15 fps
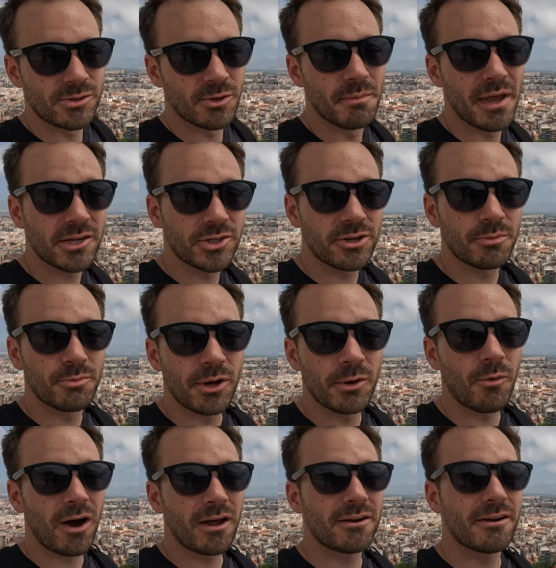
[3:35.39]
So make sure you
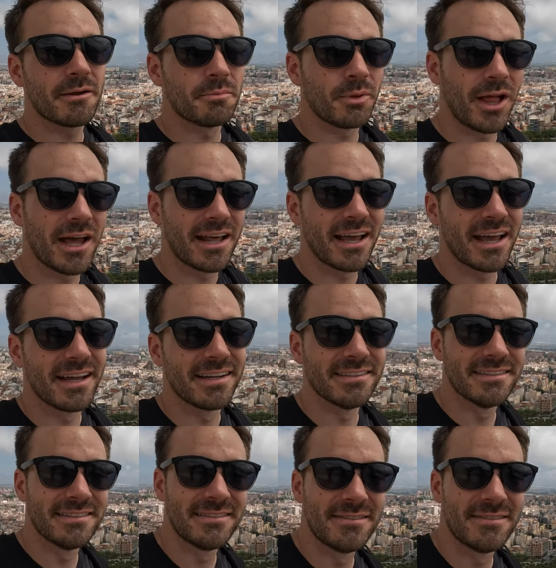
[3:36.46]
bring water and plan ahead.